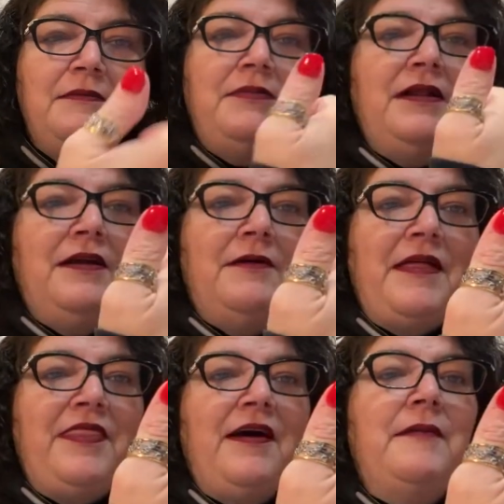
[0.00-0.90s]
put it on my
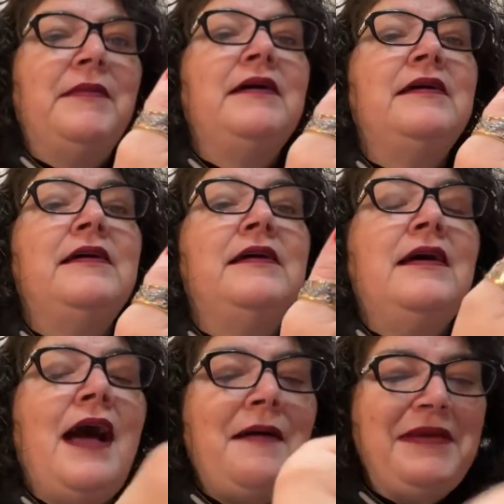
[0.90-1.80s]
thumb.
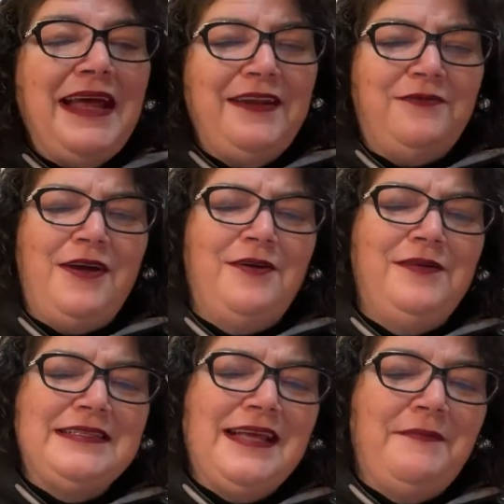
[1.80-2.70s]
I mean, I don't know.
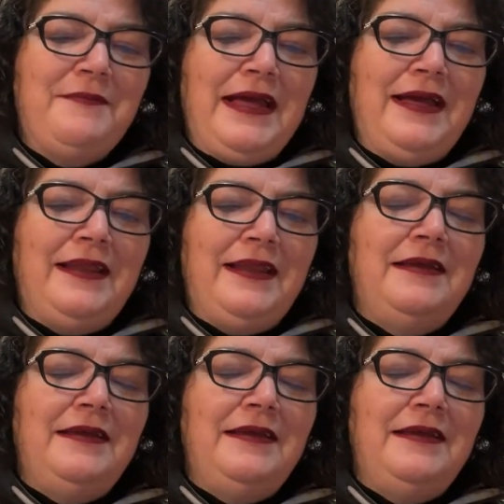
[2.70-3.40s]
It's not bad.